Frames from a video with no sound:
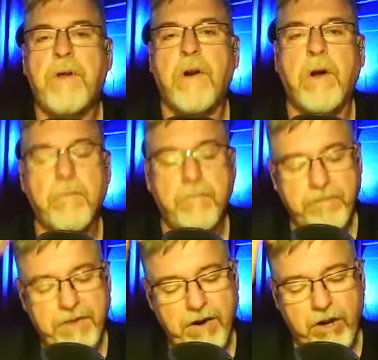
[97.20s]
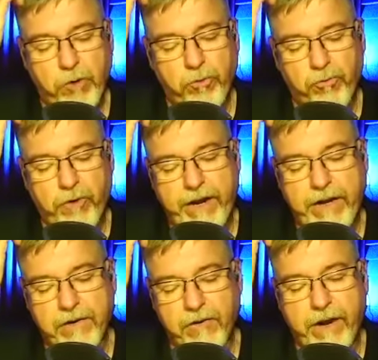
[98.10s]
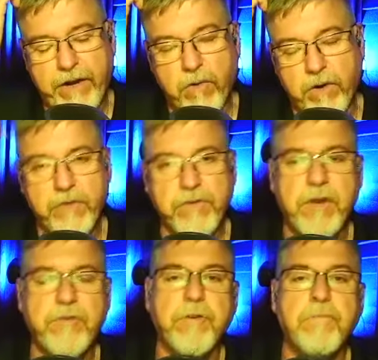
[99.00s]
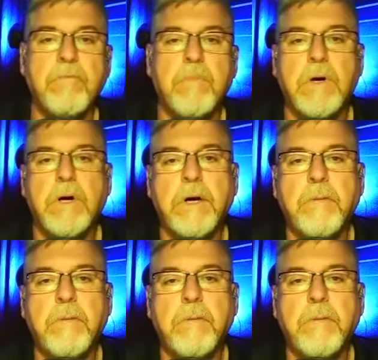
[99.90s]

a they're a great great organization. Um, they